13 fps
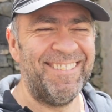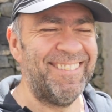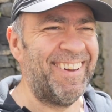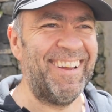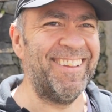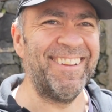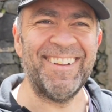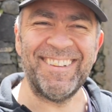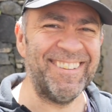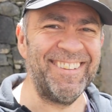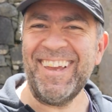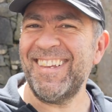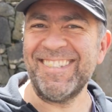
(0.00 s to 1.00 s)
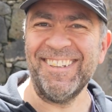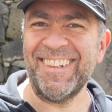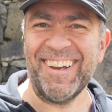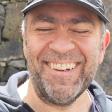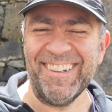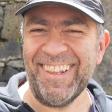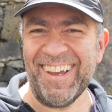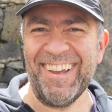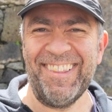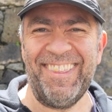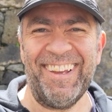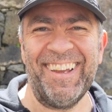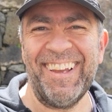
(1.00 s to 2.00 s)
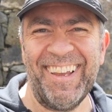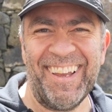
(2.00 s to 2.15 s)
I don't know. Today is not our day, I think.